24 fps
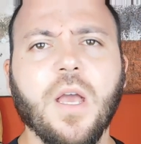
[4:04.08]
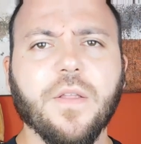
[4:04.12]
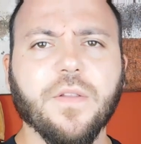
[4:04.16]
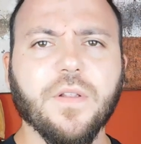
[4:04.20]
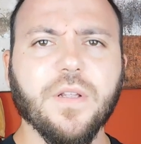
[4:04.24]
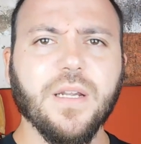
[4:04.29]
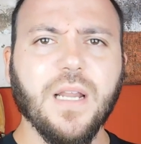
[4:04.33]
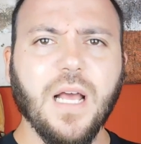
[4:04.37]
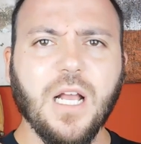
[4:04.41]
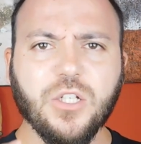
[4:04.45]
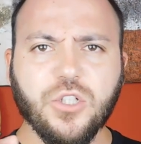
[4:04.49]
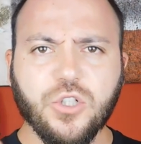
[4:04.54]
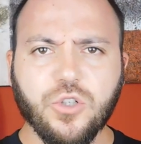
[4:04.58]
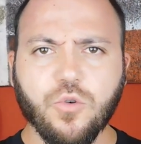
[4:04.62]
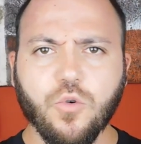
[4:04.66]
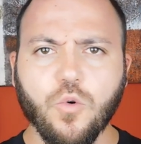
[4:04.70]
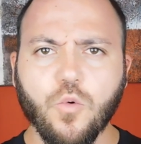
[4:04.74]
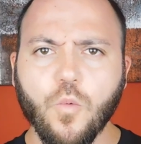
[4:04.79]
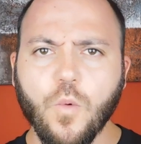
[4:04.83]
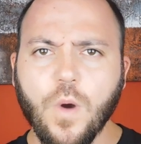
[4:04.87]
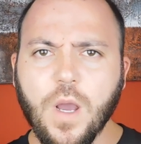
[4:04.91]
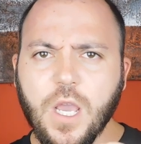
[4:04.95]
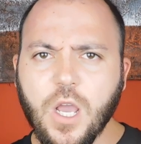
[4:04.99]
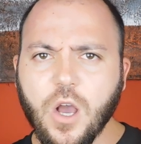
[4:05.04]
the natural
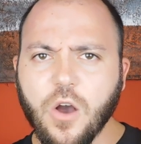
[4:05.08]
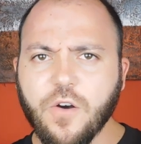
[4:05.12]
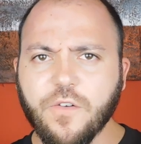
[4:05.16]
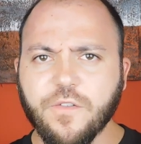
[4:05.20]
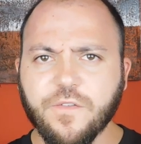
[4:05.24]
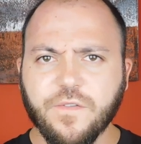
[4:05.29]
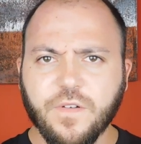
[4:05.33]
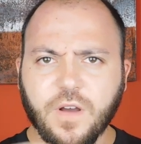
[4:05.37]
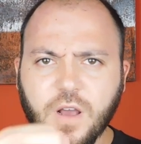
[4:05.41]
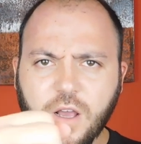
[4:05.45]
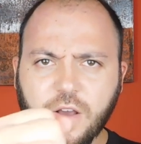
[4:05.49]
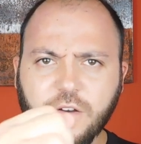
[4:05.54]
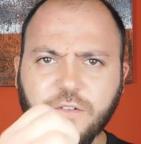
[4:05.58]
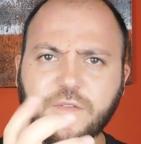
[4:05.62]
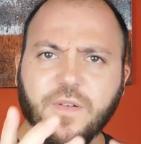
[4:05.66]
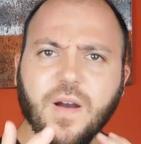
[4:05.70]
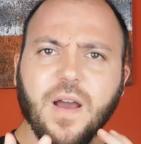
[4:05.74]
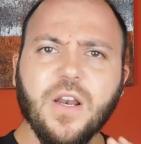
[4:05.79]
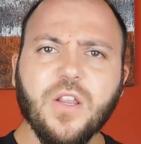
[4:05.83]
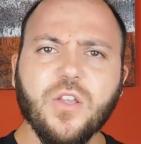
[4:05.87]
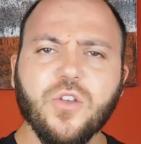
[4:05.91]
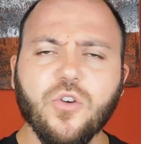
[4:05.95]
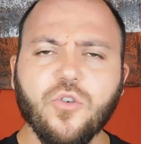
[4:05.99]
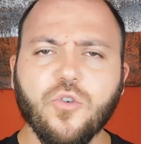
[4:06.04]
way of
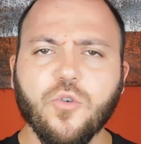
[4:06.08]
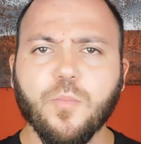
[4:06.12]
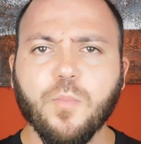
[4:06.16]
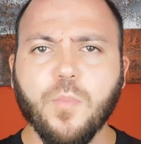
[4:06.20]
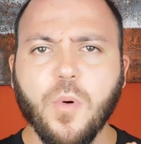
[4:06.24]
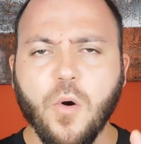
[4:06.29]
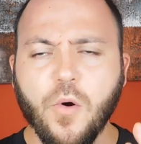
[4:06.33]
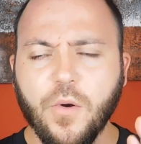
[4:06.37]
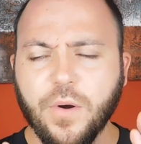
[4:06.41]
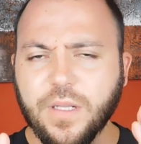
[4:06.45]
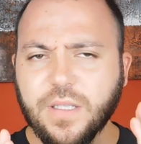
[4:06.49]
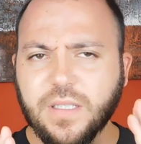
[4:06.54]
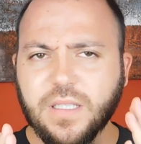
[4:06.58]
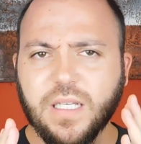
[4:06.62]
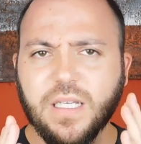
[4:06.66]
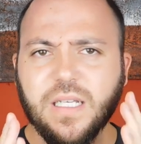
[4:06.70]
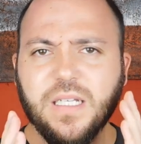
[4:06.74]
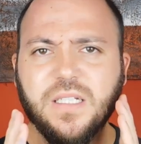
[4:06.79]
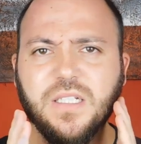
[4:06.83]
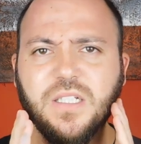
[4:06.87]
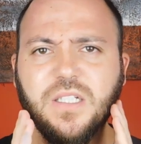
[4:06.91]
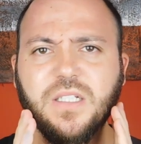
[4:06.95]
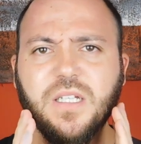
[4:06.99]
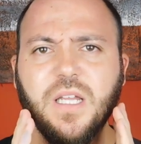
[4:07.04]
fighting your opponent
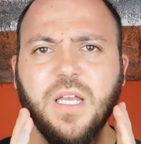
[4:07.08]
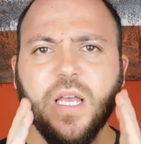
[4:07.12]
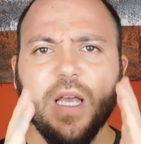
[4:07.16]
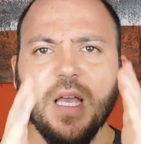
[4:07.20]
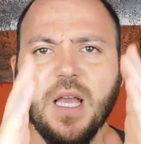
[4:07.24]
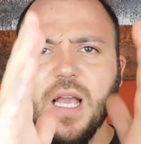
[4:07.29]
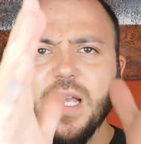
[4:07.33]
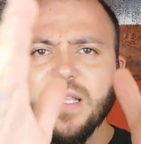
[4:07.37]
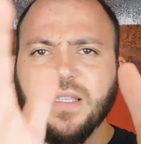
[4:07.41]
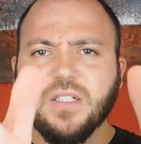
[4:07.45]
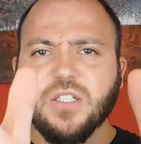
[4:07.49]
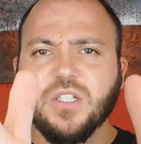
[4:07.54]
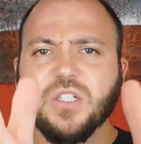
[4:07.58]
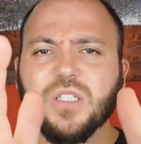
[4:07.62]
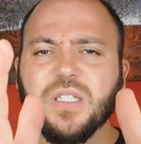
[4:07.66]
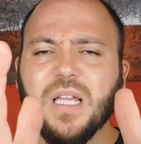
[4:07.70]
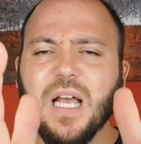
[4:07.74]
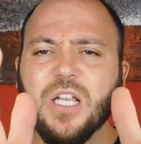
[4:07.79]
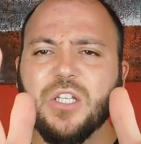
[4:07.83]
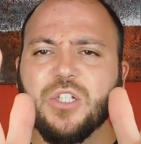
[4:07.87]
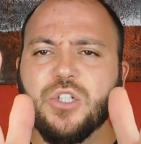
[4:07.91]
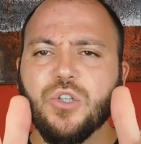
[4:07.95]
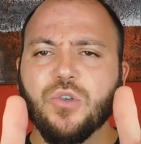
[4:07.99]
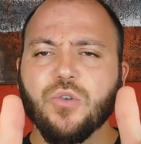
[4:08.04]
is, it is
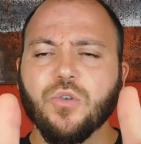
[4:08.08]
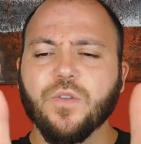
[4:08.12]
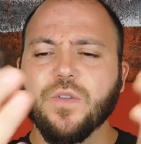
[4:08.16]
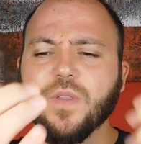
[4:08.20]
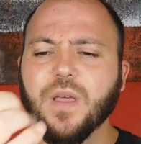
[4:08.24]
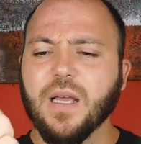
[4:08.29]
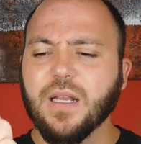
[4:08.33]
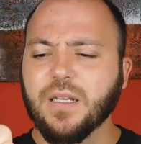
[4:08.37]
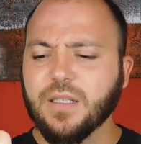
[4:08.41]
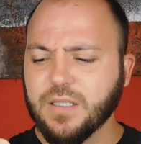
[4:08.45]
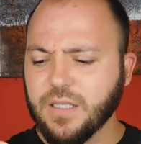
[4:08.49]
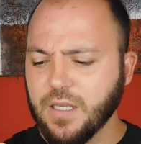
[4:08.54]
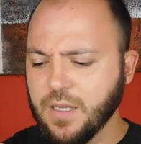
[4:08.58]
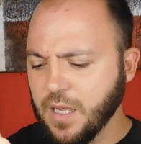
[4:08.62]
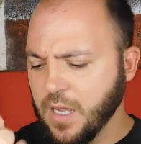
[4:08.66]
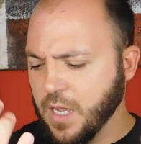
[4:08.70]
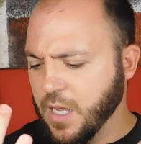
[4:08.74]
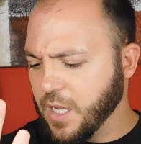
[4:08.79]
natural that,